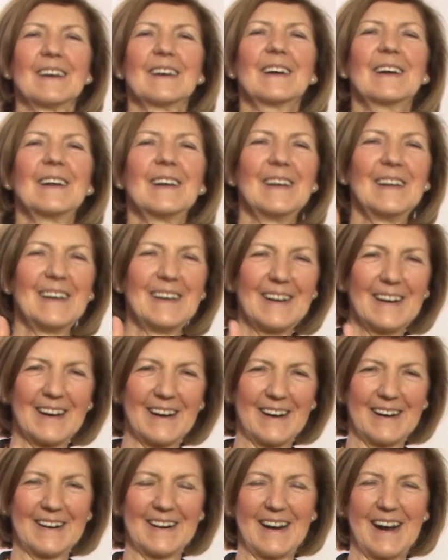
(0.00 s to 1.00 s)

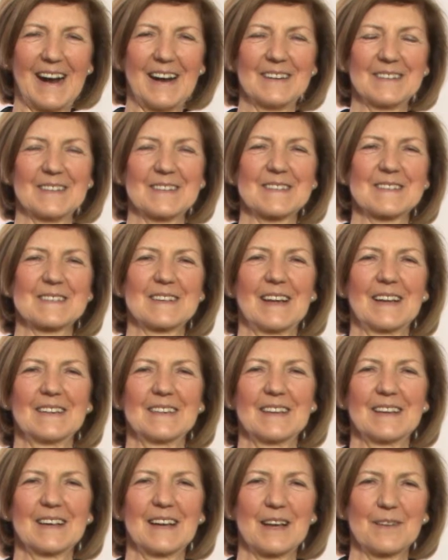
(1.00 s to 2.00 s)
clearer
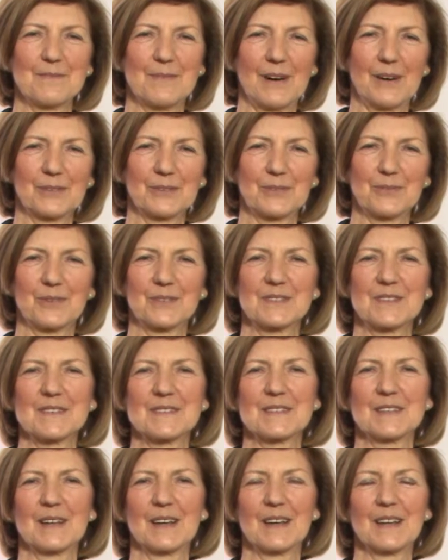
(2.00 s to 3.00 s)
understanding about what
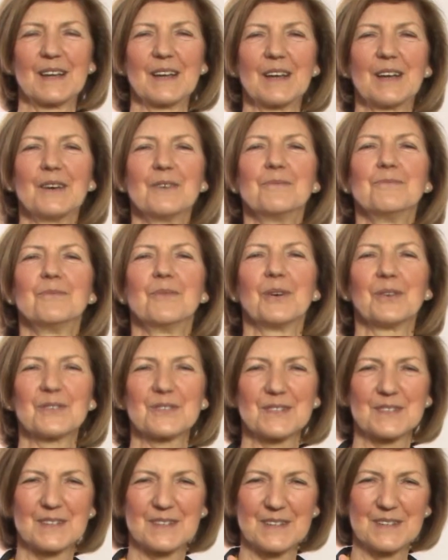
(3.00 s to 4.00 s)
is the
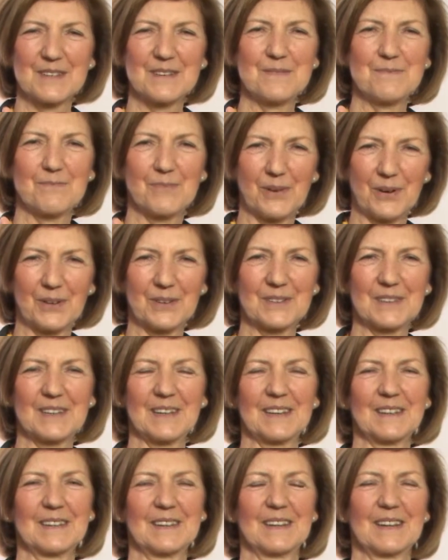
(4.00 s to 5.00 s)
most
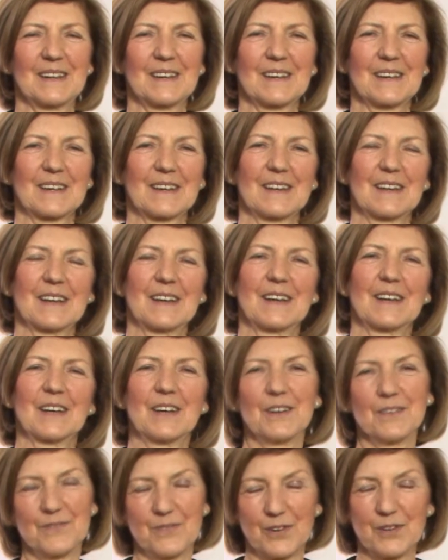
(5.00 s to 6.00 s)
important
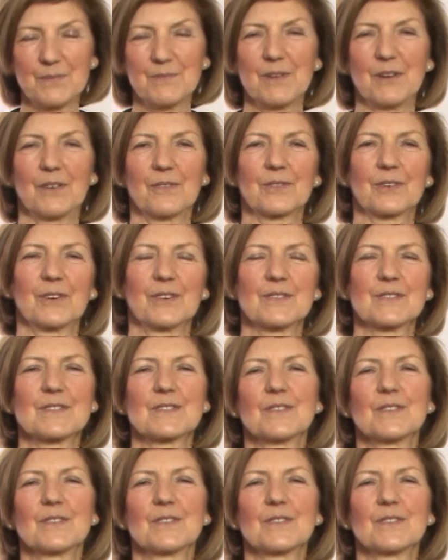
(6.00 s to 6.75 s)
uh, for me, of course.